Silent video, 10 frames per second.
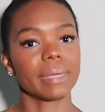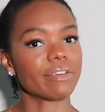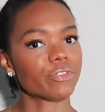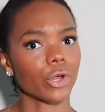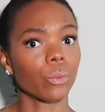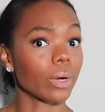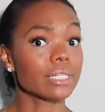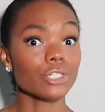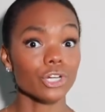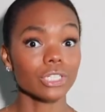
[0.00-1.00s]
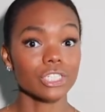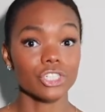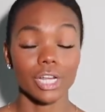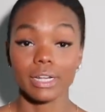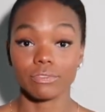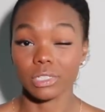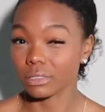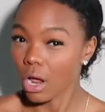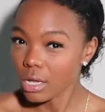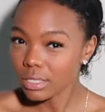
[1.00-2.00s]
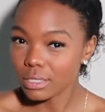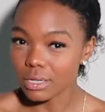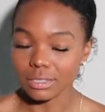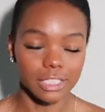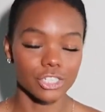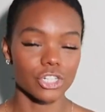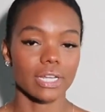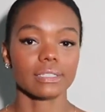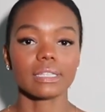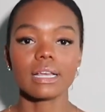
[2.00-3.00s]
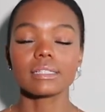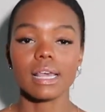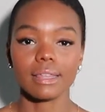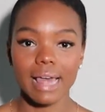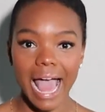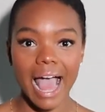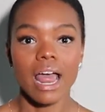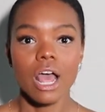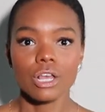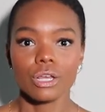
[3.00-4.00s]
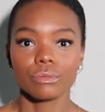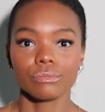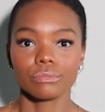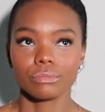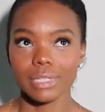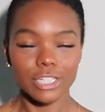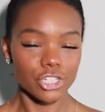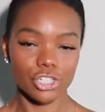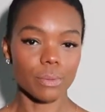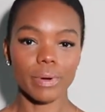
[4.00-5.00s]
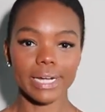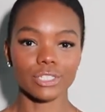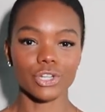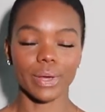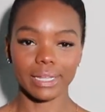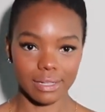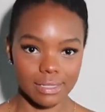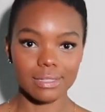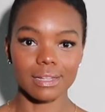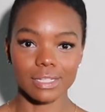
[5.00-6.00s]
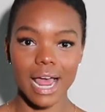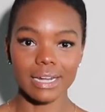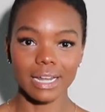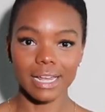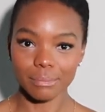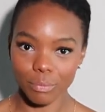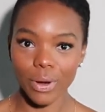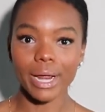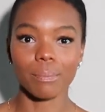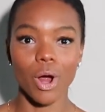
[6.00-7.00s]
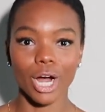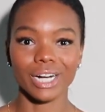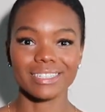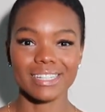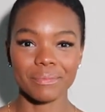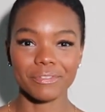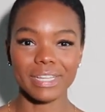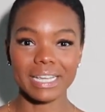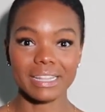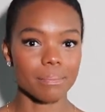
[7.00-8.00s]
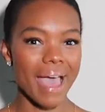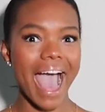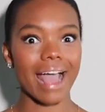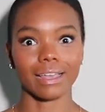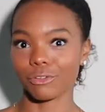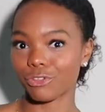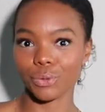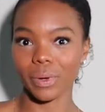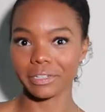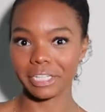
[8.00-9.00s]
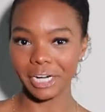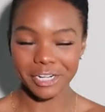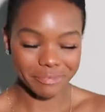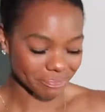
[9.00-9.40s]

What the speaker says: if their wins are legit, if their losses are legit, and things like that. Let's just jump right into it. Let's kind of like break apart some of the pack, if you will, here.